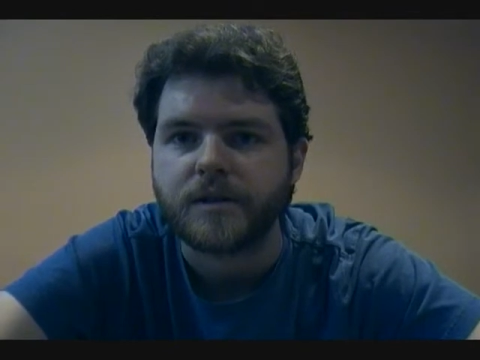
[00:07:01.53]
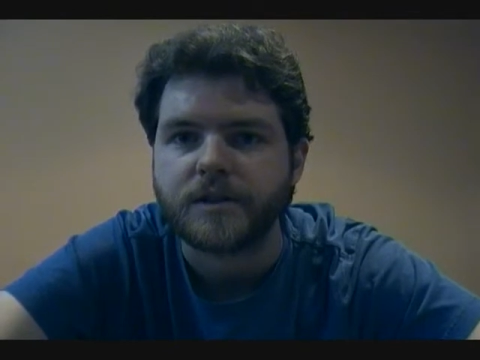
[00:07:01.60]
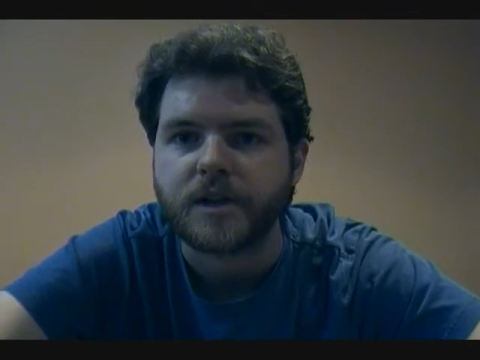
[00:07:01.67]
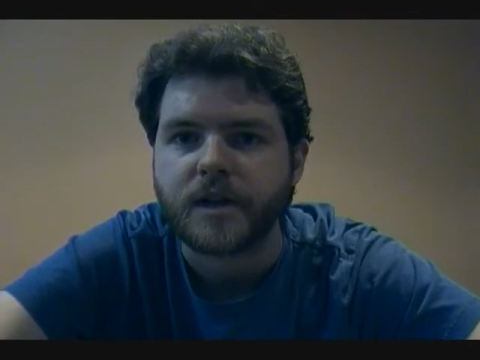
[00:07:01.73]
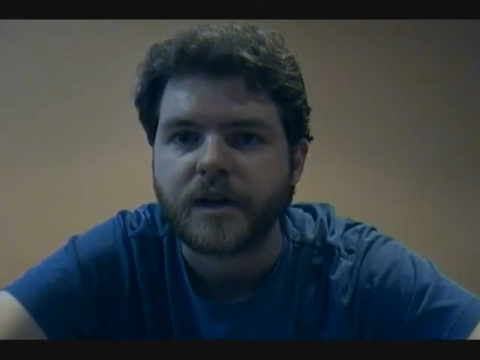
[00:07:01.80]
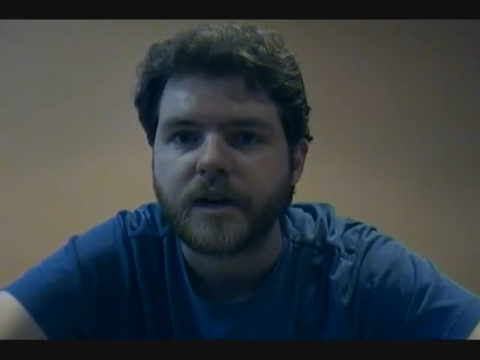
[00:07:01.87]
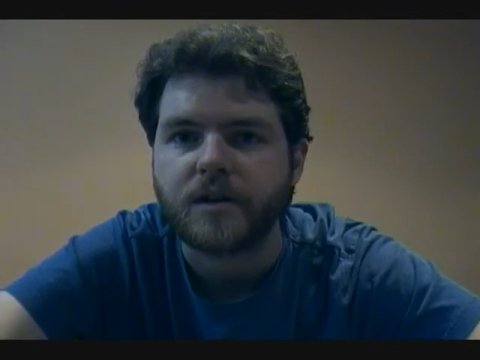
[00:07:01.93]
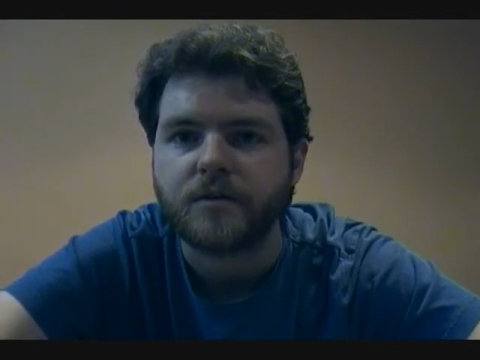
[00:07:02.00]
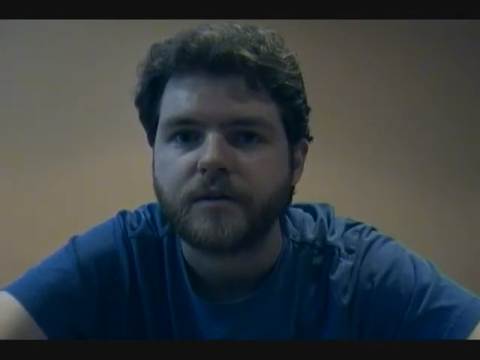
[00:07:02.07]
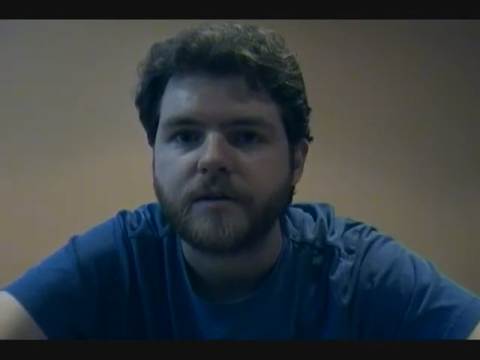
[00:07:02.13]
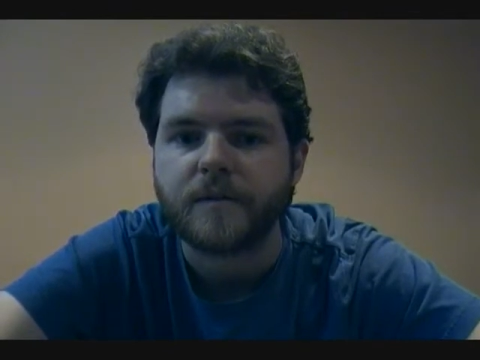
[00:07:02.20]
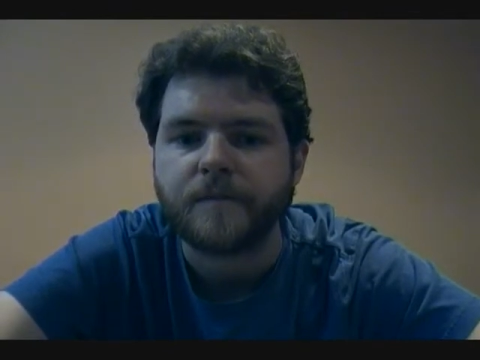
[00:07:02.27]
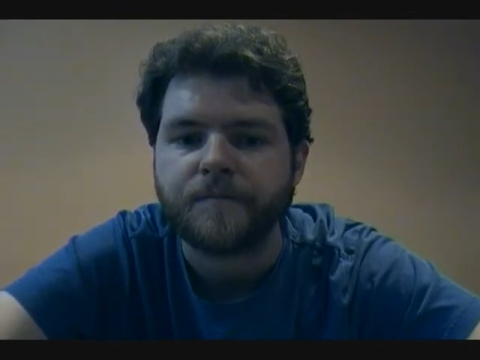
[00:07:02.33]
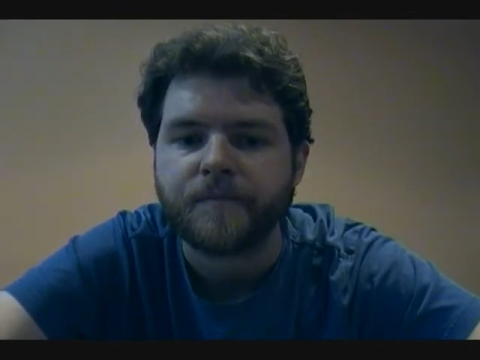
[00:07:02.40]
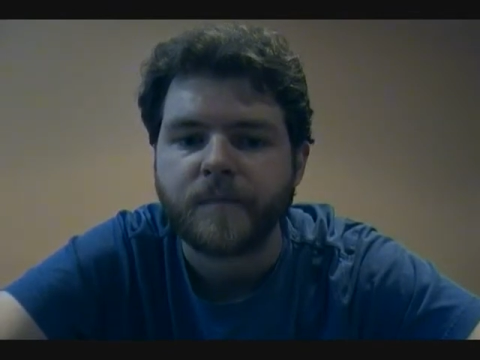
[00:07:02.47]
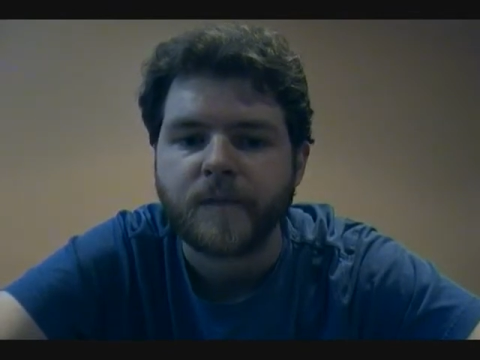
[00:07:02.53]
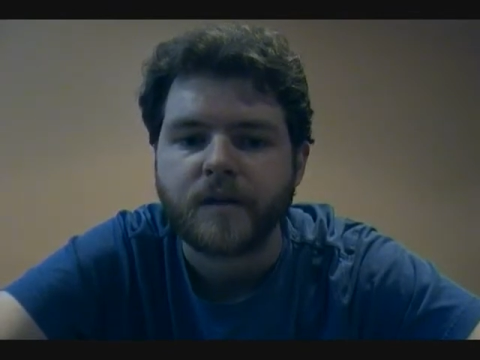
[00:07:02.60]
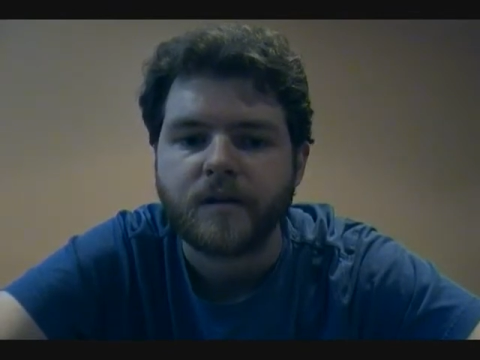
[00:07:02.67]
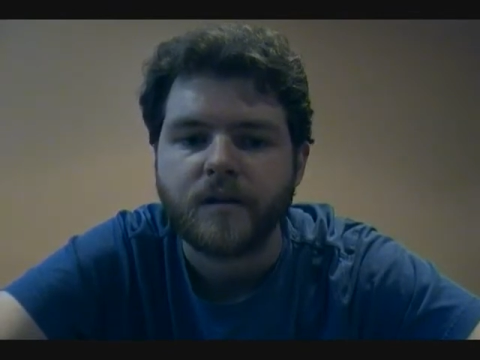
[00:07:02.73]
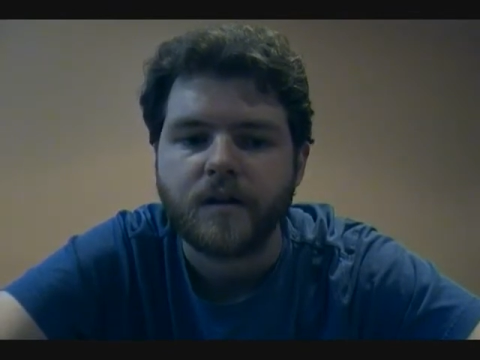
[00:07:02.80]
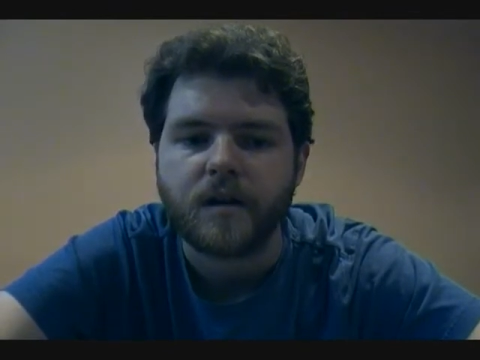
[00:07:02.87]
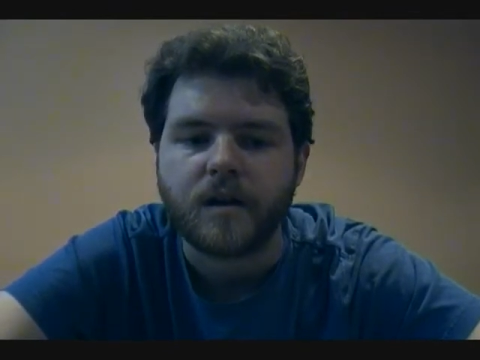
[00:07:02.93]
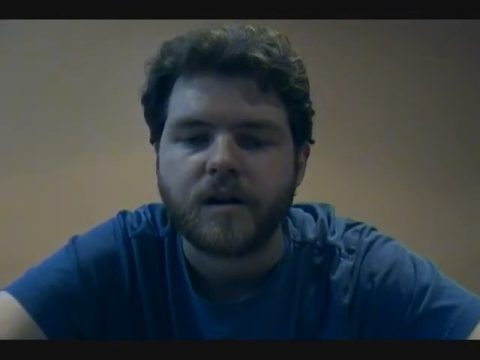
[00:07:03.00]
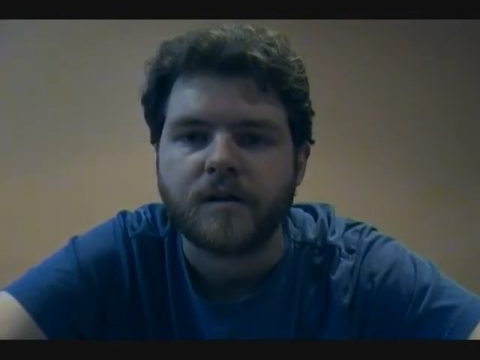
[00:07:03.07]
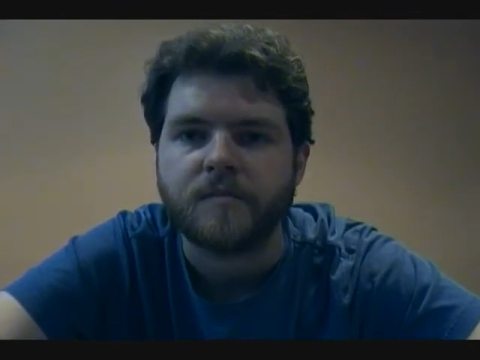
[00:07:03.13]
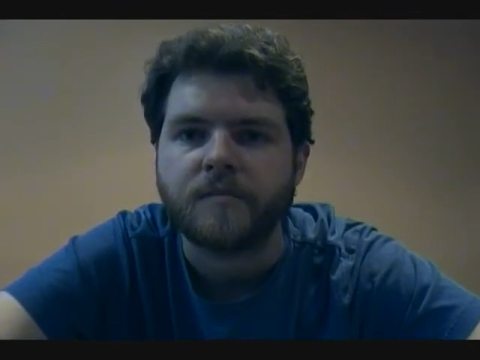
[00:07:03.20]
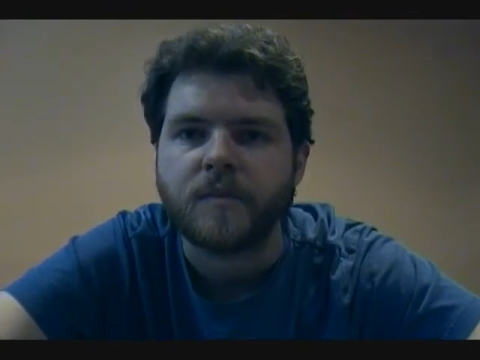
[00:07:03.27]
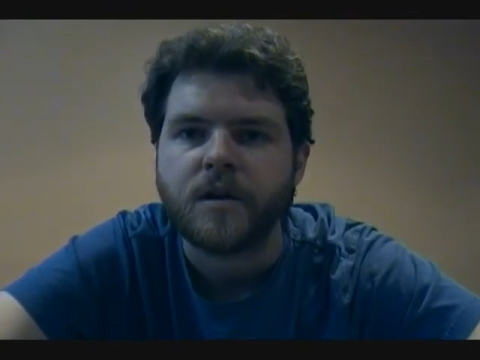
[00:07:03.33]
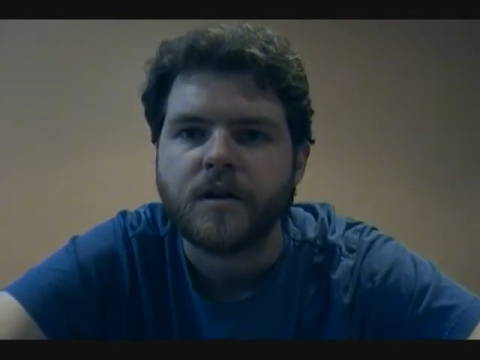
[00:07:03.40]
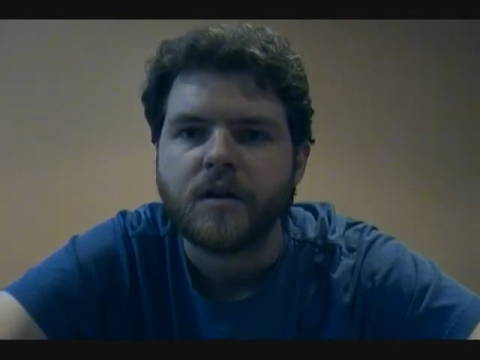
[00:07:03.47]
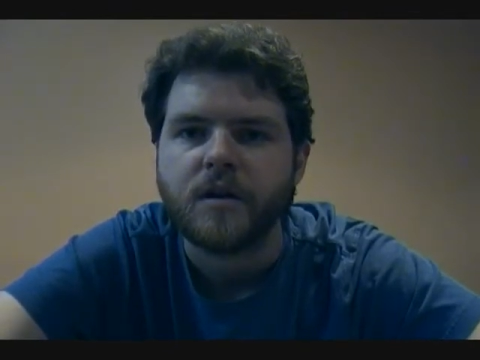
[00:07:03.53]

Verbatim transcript: to check out. Um,